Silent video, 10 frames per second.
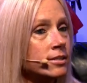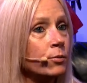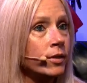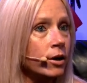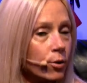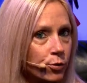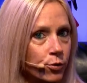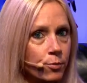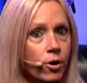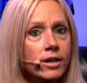And when they go through
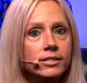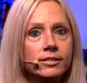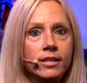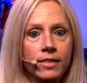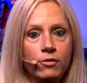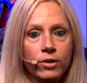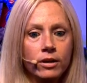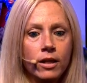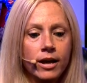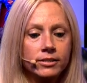the process, then they
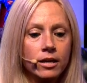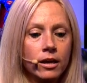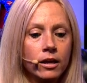realize,